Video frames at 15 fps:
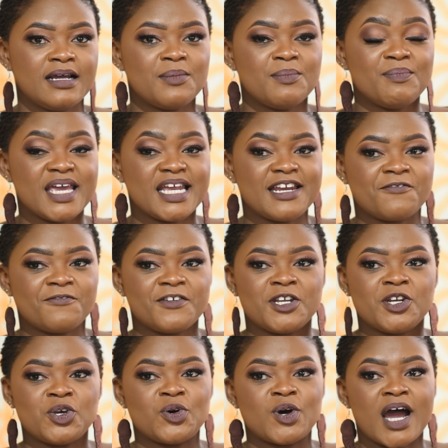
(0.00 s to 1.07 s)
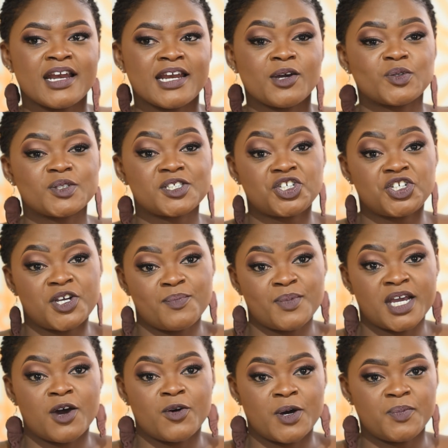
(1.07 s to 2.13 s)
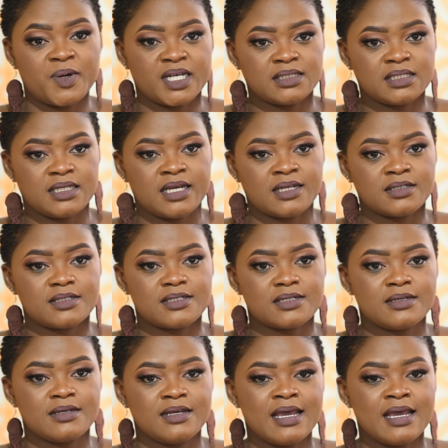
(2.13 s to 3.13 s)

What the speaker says: made a video and I was shaming our president.